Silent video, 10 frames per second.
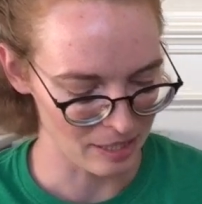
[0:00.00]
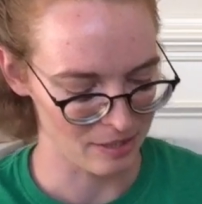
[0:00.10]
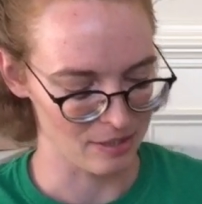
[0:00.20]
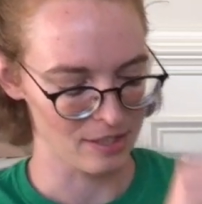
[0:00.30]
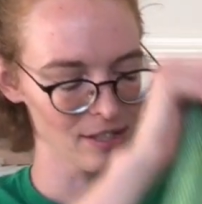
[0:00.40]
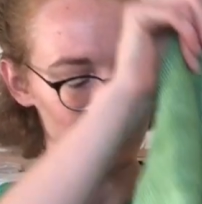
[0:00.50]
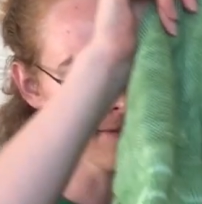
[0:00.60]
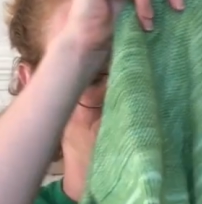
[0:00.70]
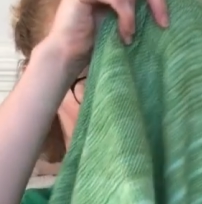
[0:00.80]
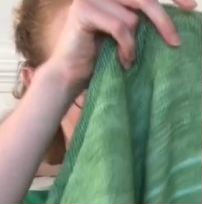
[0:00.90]
this because it doesn't
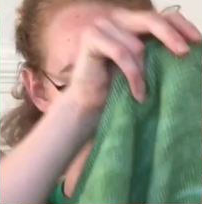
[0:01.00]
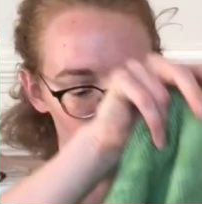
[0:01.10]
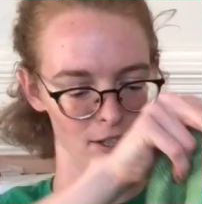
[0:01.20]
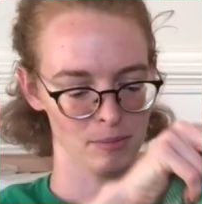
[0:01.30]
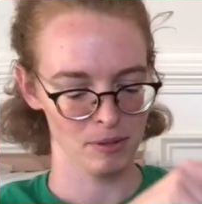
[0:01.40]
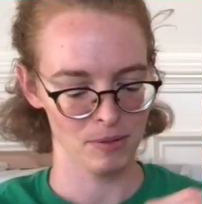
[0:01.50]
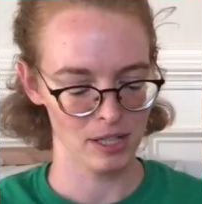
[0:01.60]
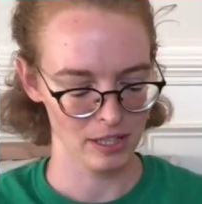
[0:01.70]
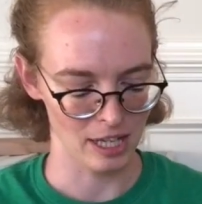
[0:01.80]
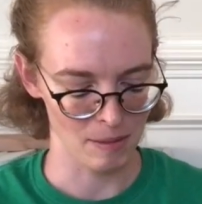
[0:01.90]
fit terribly
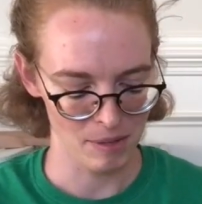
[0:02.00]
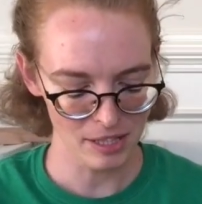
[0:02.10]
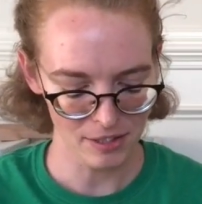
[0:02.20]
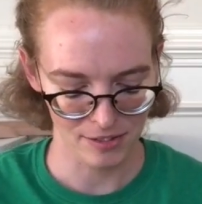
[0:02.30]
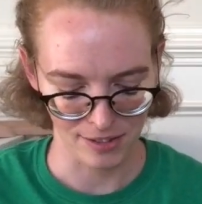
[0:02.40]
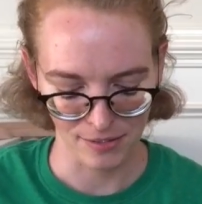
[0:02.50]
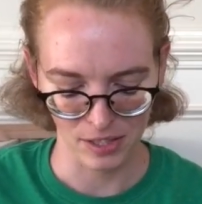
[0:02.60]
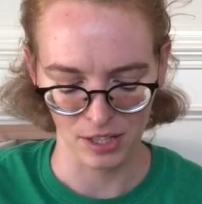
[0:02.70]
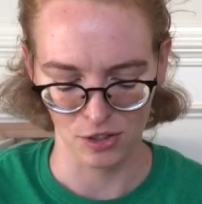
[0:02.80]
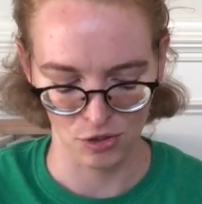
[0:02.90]
well. And I made the sleeves
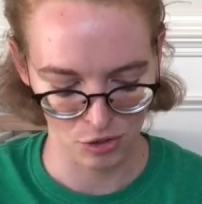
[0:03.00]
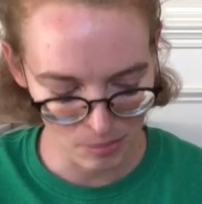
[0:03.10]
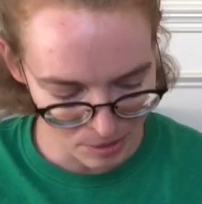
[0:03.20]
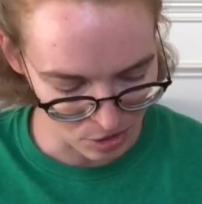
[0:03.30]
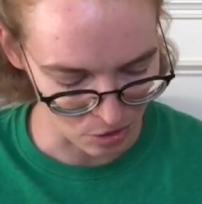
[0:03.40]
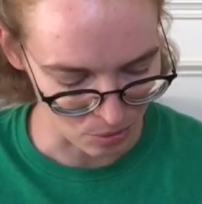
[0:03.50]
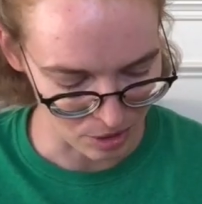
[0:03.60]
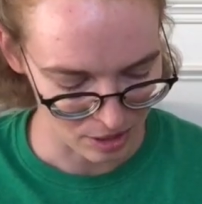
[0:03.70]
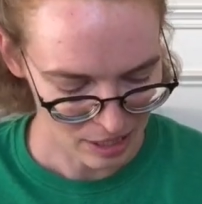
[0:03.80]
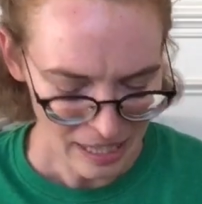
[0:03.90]
on it super
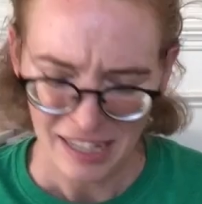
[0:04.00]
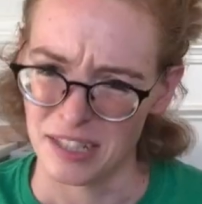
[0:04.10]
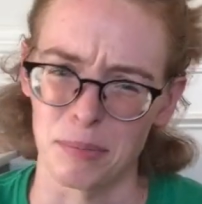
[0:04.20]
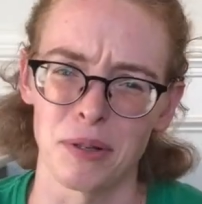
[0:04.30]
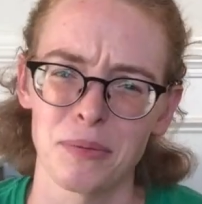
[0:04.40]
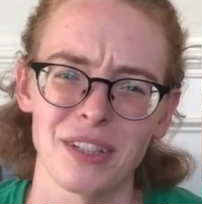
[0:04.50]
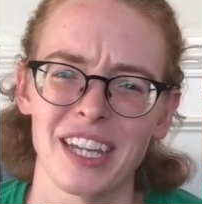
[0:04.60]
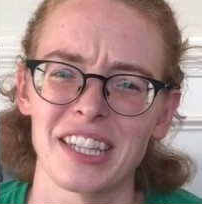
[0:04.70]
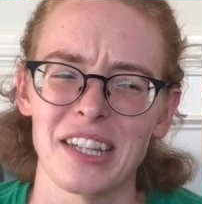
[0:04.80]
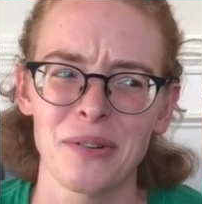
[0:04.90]
short to the point where
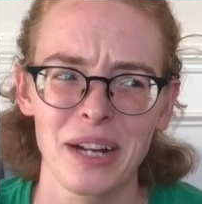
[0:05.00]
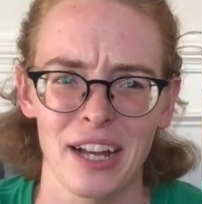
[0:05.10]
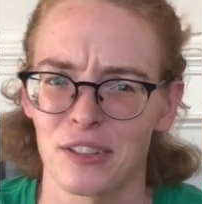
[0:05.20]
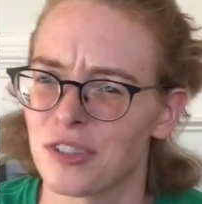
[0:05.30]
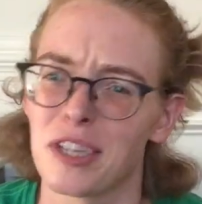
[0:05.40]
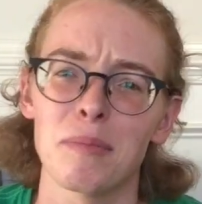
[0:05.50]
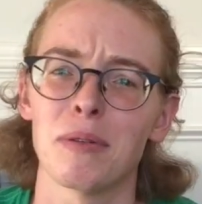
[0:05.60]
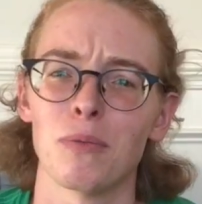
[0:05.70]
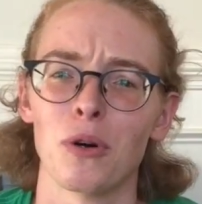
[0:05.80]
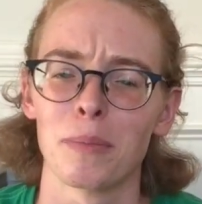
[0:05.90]
like, they don't actually keep me
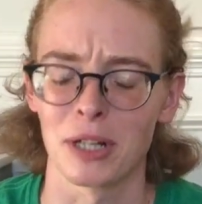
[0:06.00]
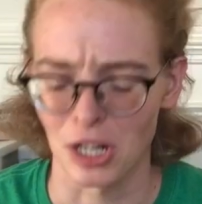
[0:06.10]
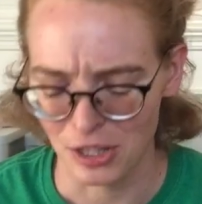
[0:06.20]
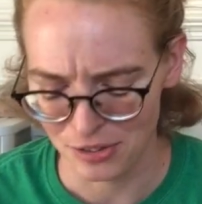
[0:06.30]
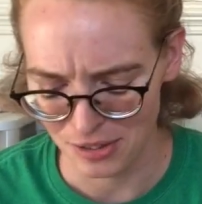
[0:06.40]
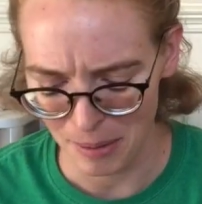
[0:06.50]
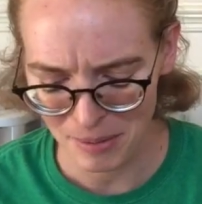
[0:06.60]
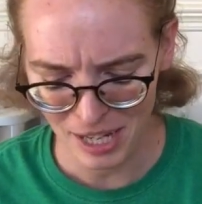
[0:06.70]
warm at all. So I